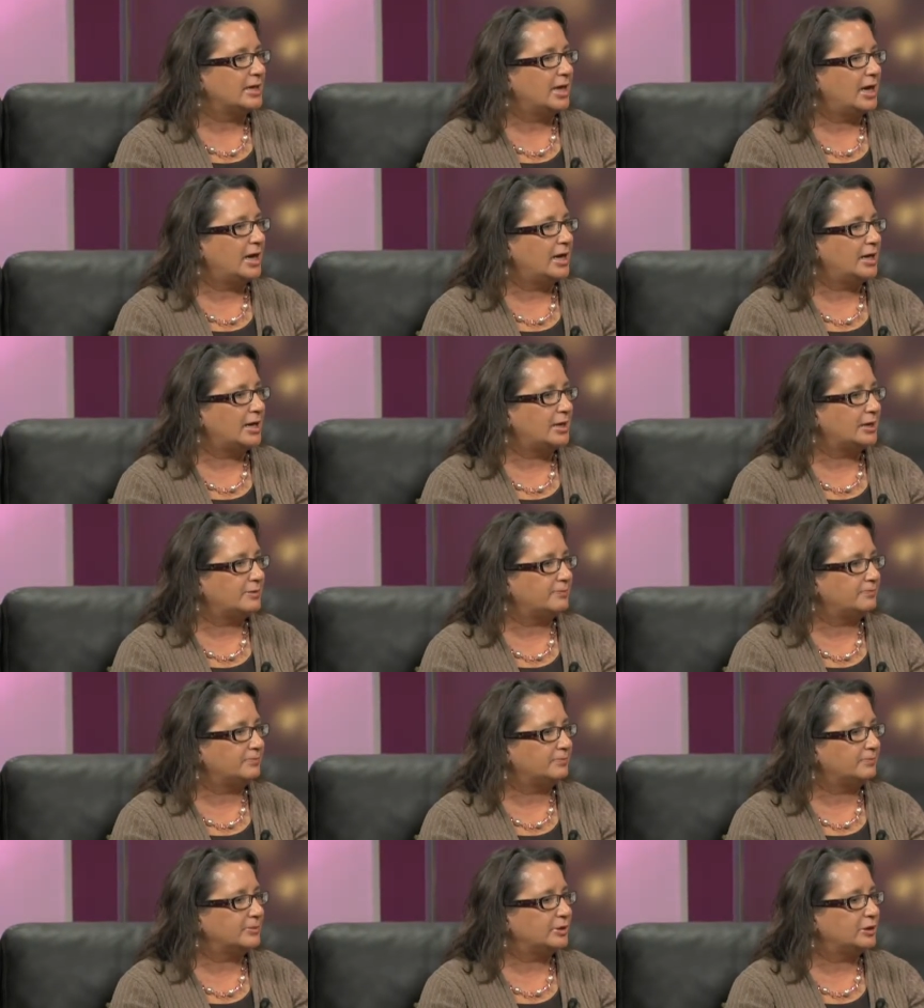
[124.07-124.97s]

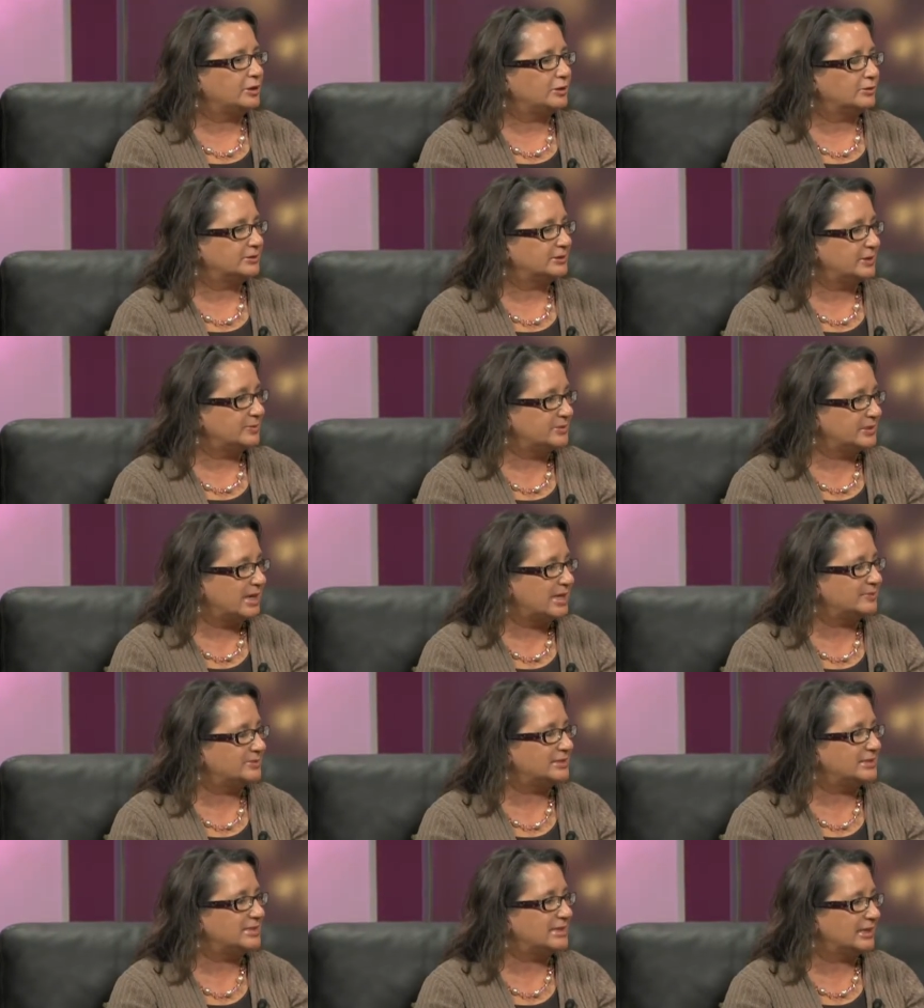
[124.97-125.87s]
Um, you know,
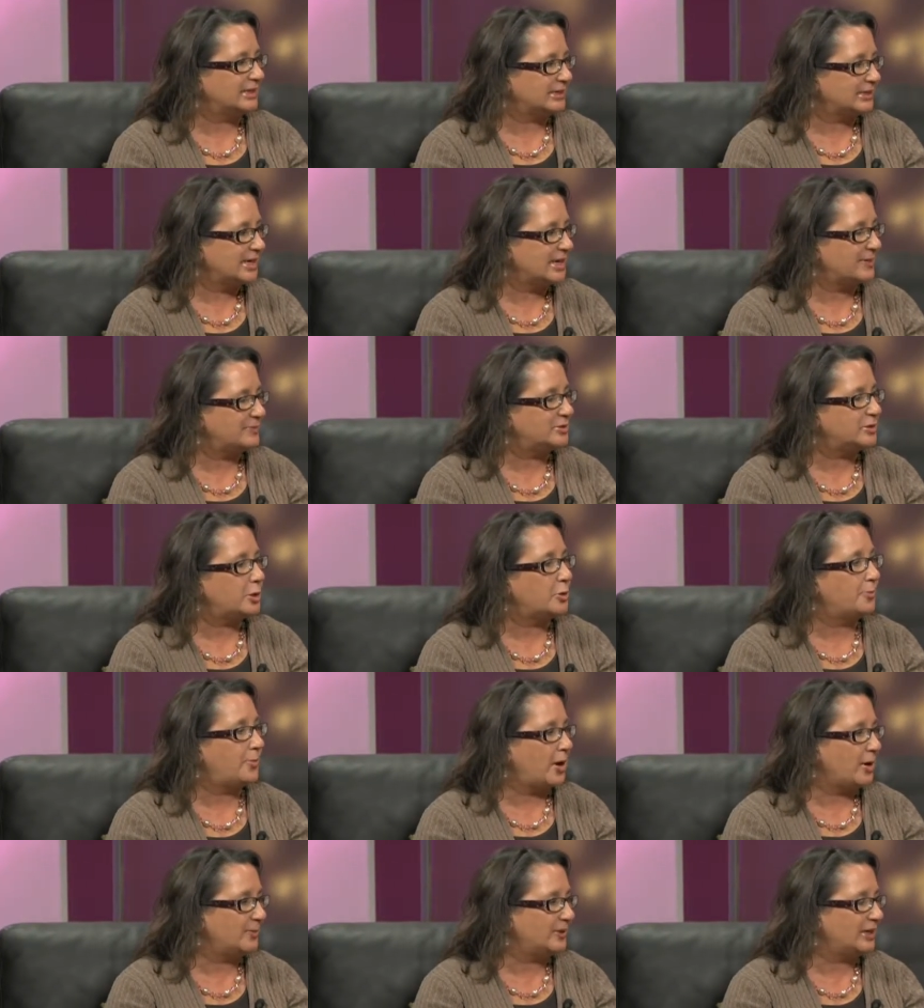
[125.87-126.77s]
sometimes nicknamed
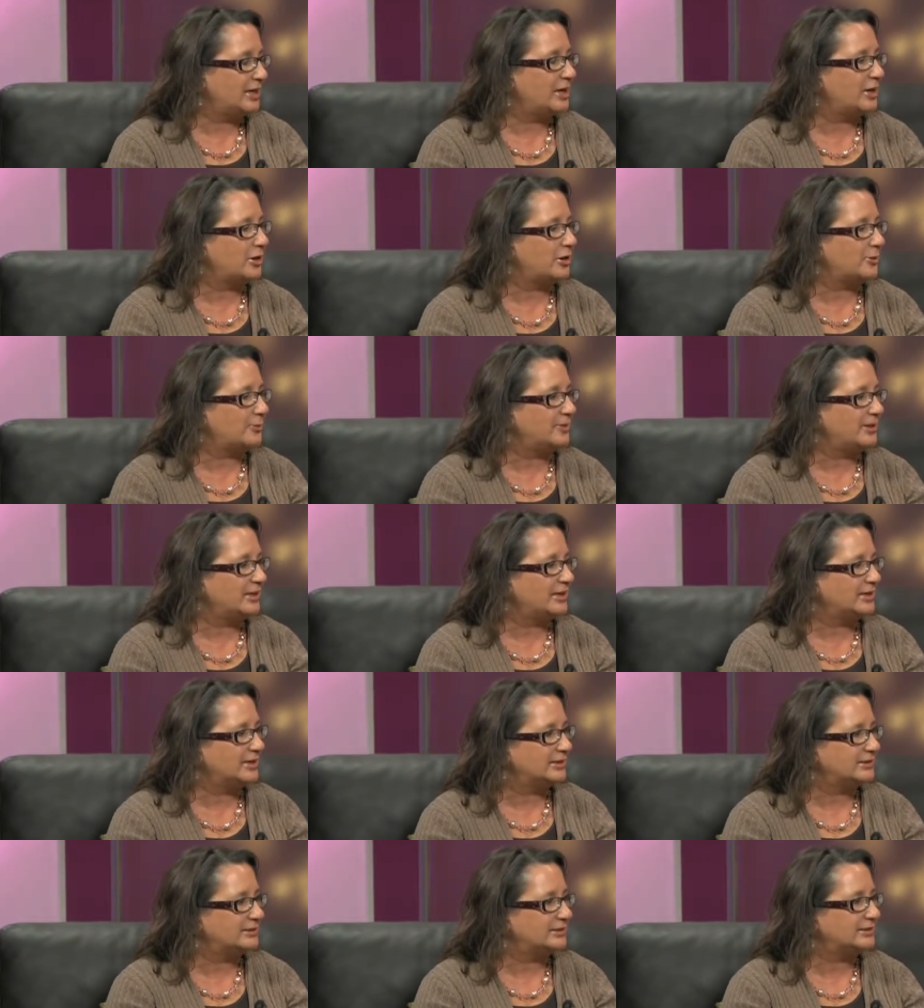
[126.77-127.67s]
Obamacare
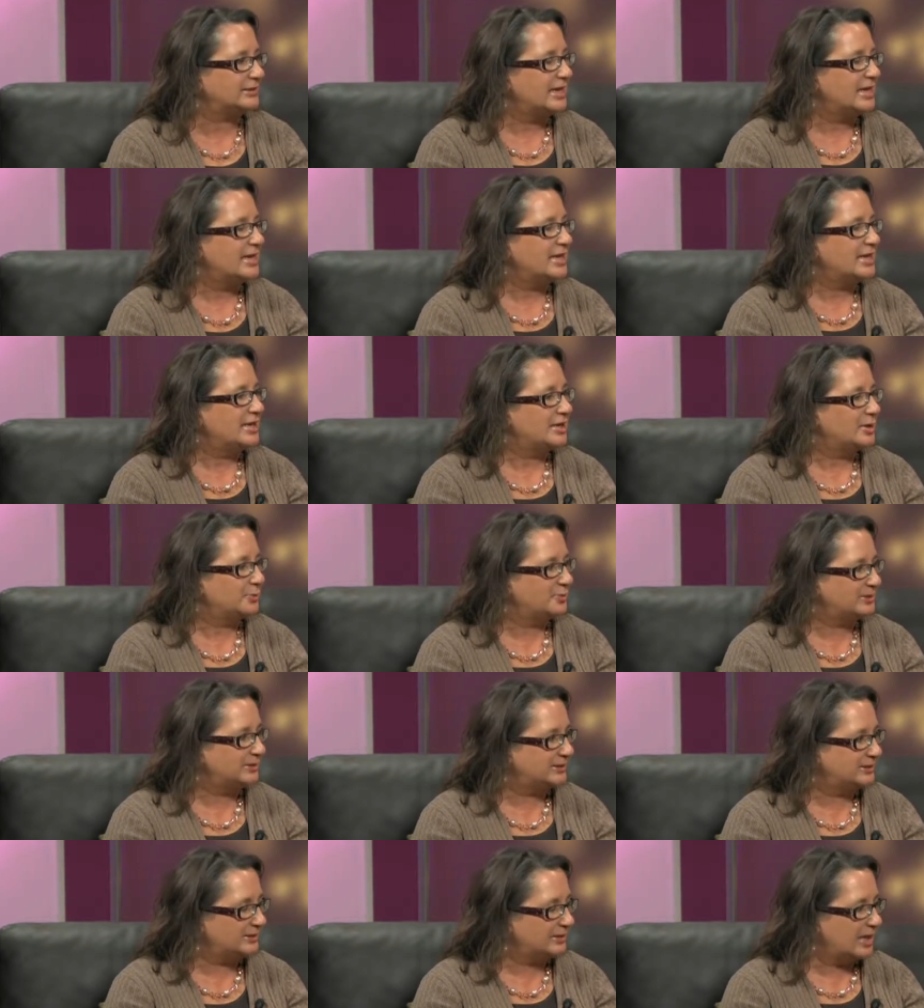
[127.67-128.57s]
because it
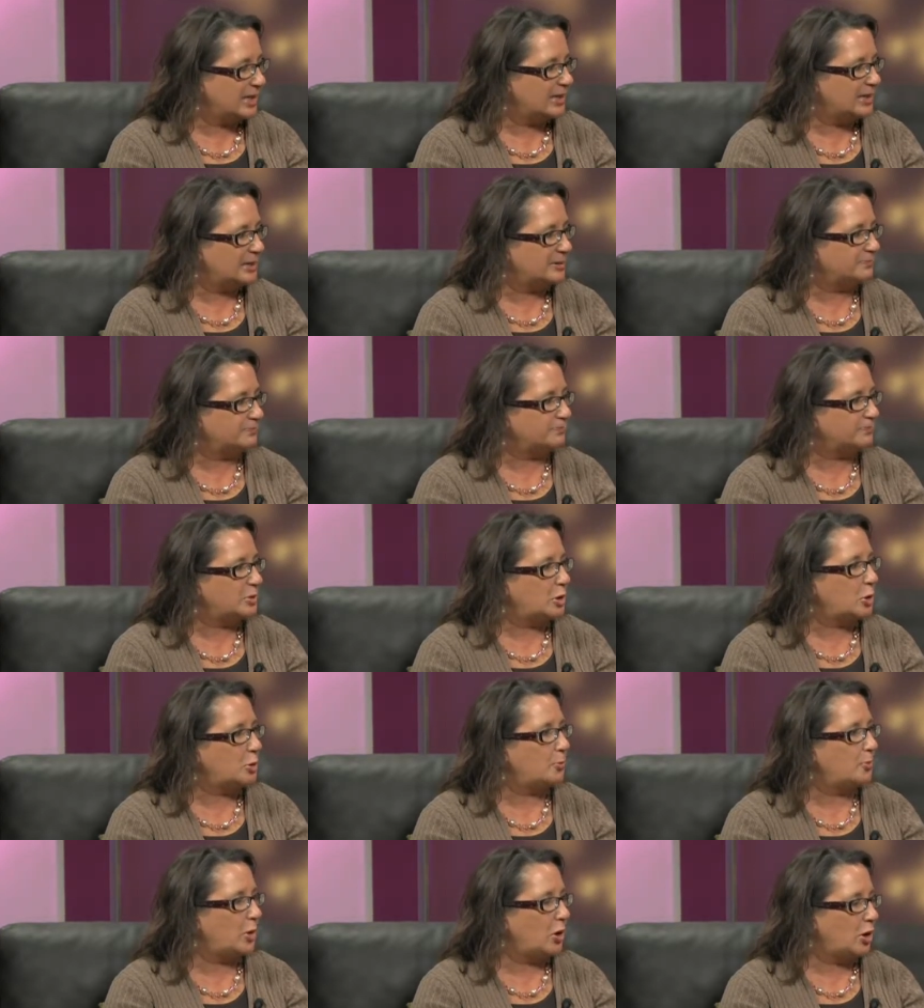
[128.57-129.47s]
was um,
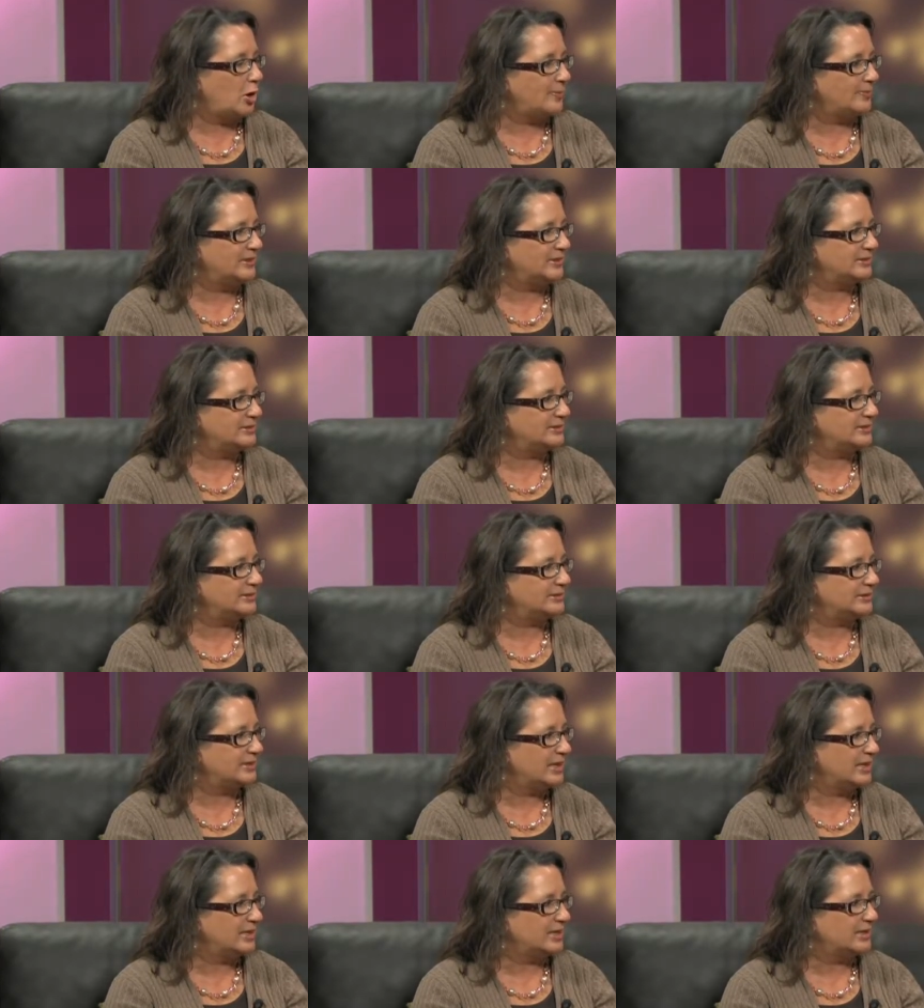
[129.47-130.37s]
Obama's
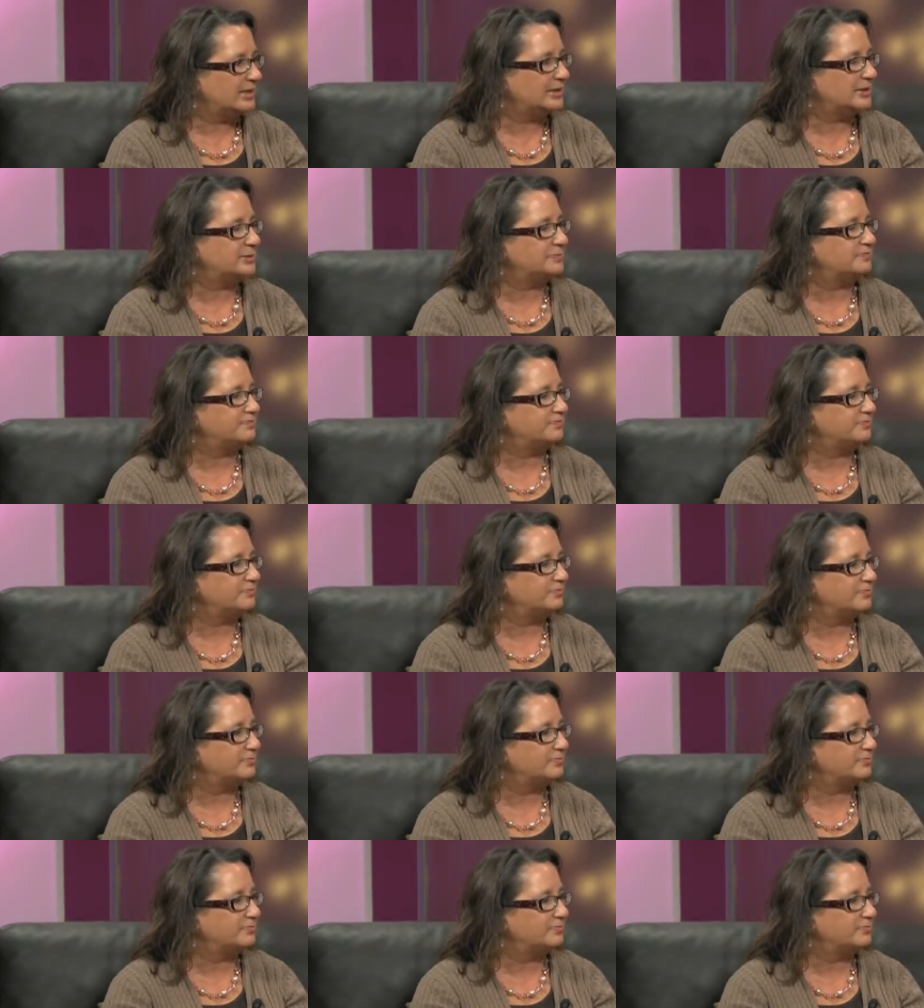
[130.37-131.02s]
um,